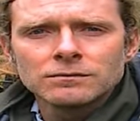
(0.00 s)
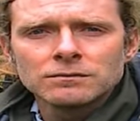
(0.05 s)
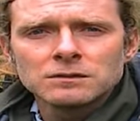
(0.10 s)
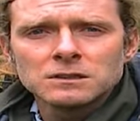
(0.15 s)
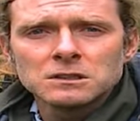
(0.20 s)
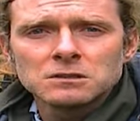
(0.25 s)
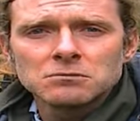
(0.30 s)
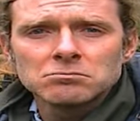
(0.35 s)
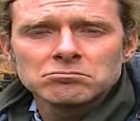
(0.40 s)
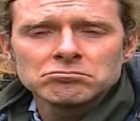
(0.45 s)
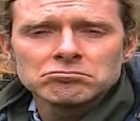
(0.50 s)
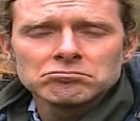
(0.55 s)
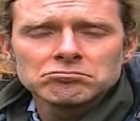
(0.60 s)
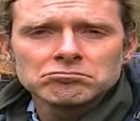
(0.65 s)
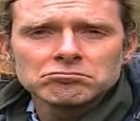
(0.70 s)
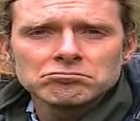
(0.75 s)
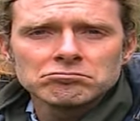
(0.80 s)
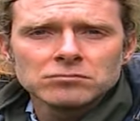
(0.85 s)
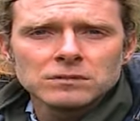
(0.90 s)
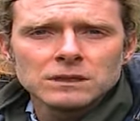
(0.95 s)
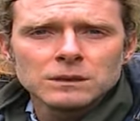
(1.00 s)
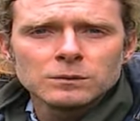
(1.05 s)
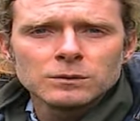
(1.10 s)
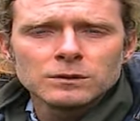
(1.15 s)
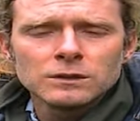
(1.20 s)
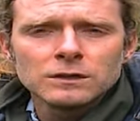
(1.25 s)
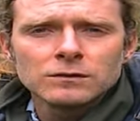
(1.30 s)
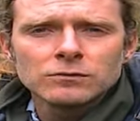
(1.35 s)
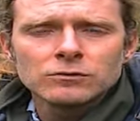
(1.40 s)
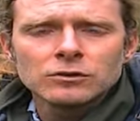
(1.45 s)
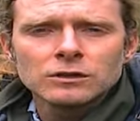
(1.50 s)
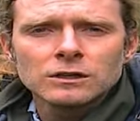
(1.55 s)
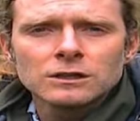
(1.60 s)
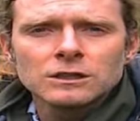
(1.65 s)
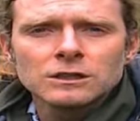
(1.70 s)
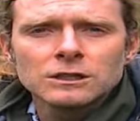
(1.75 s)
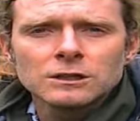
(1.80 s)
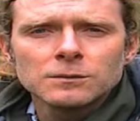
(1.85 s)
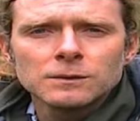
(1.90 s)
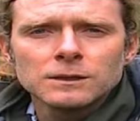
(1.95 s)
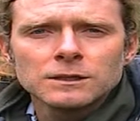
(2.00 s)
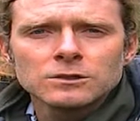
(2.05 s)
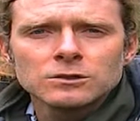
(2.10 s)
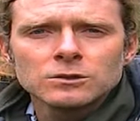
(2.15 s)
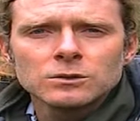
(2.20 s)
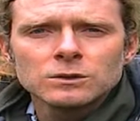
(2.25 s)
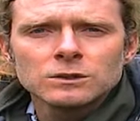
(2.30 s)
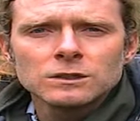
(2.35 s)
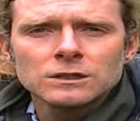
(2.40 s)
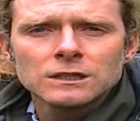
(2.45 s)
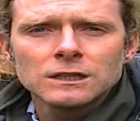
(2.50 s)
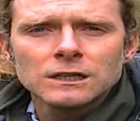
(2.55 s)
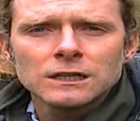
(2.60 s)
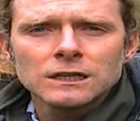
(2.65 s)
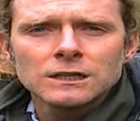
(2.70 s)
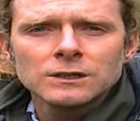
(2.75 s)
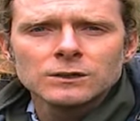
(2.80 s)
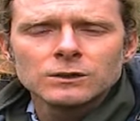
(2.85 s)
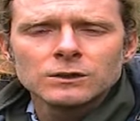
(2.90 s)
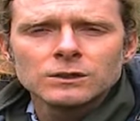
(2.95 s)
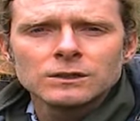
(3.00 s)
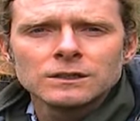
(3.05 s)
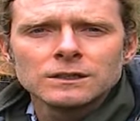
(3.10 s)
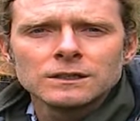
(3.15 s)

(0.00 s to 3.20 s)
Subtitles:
that maybe they've tried to commit suicide or